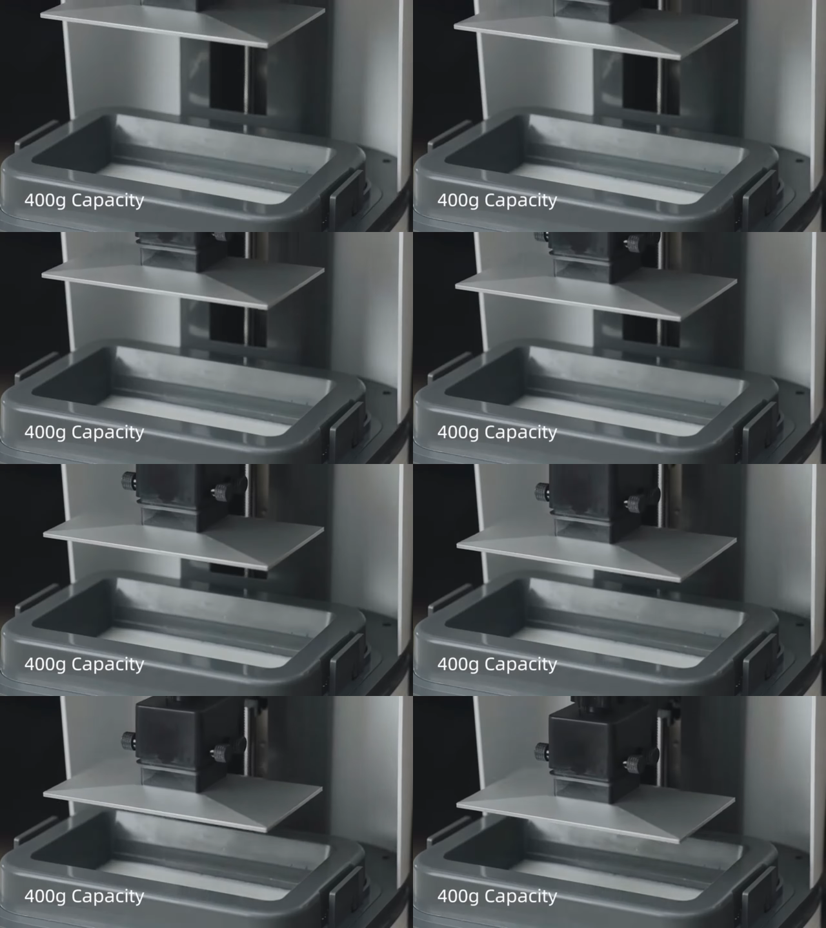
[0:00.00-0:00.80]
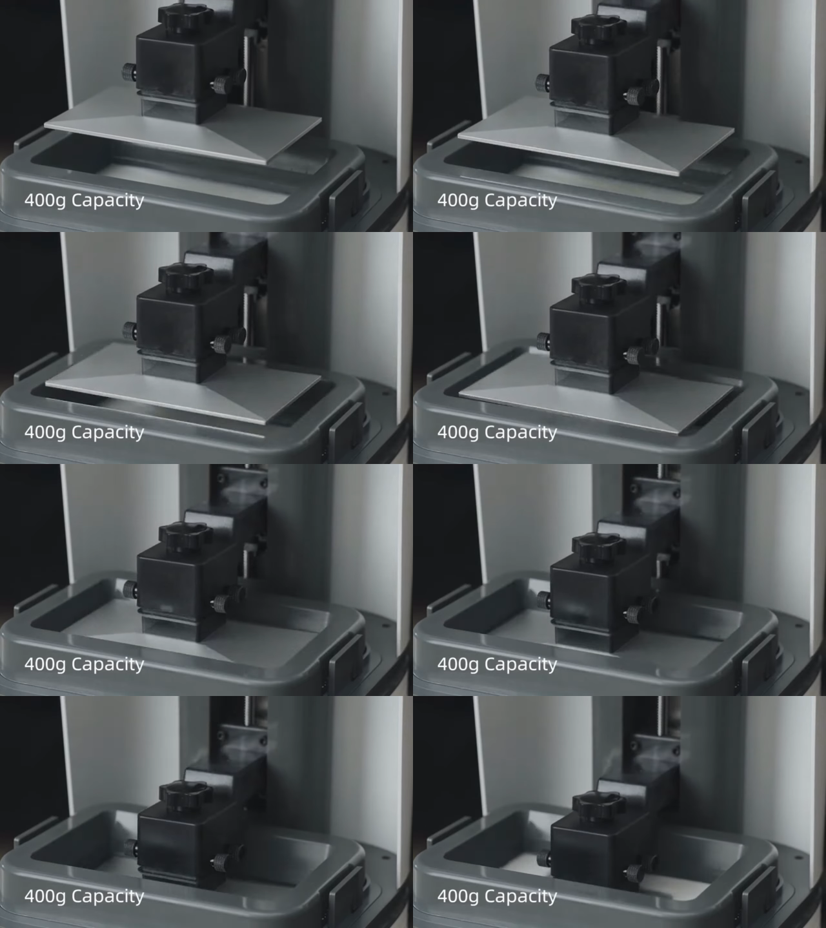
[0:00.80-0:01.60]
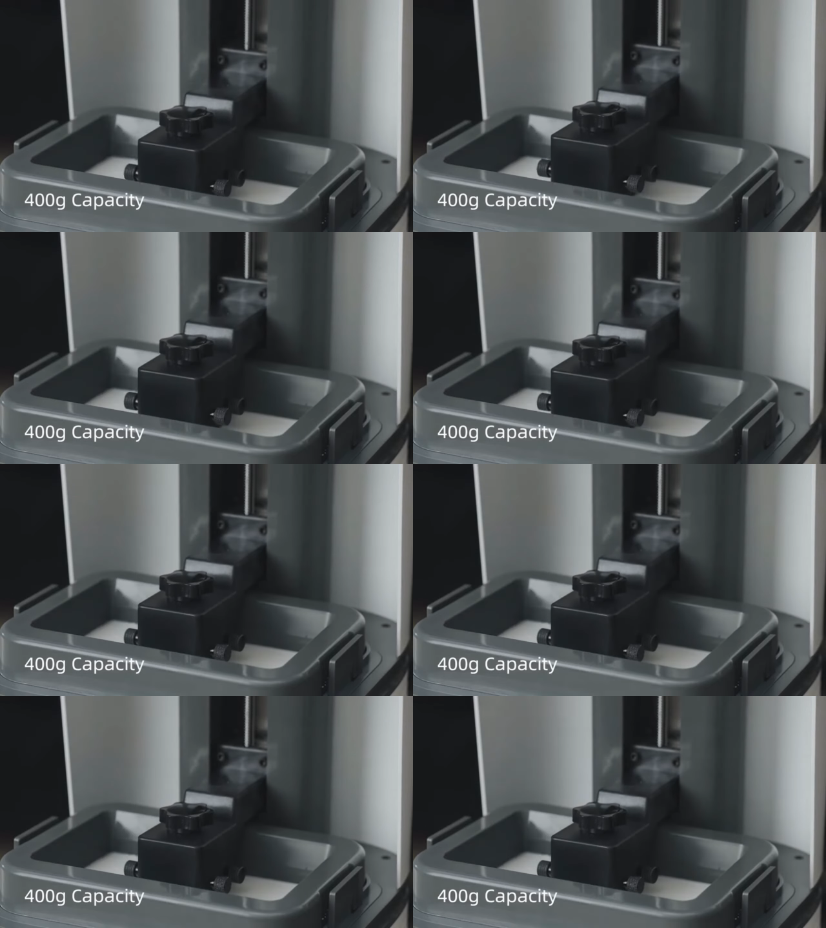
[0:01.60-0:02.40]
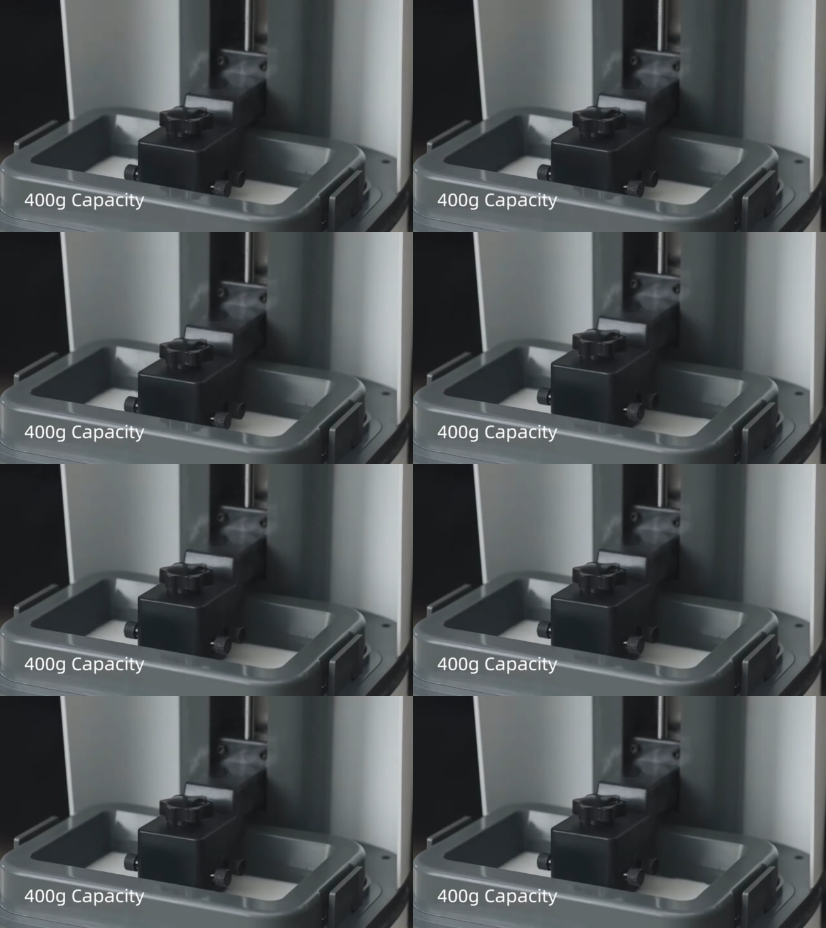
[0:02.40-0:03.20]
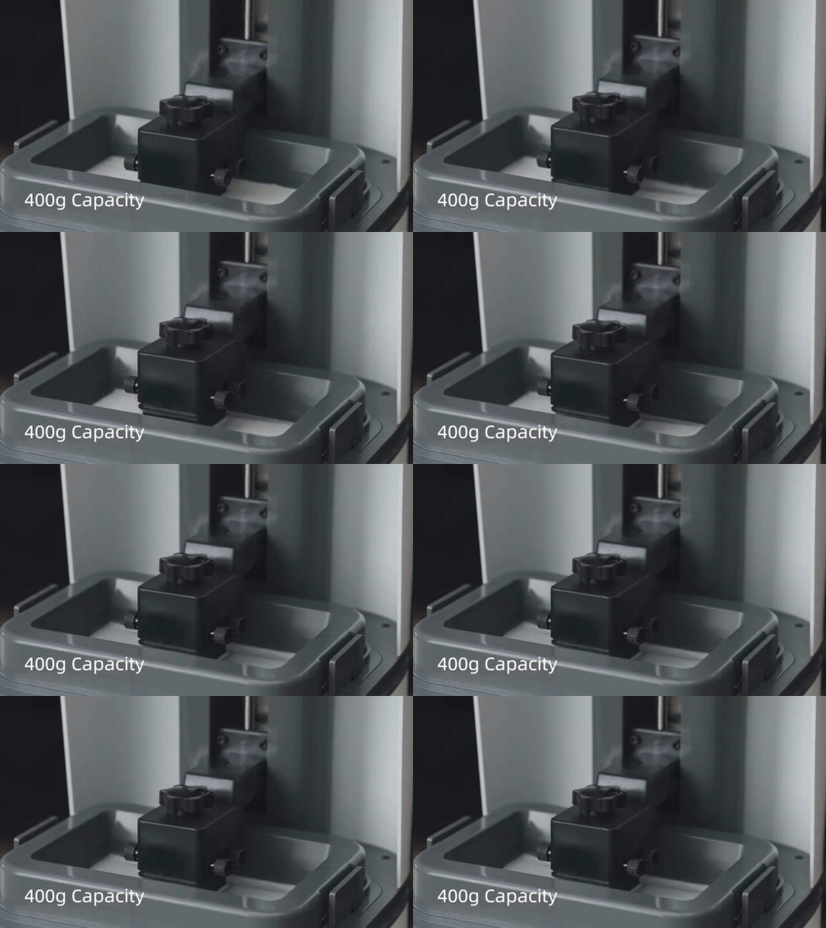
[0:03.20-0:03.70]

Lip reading: (no speaker visible)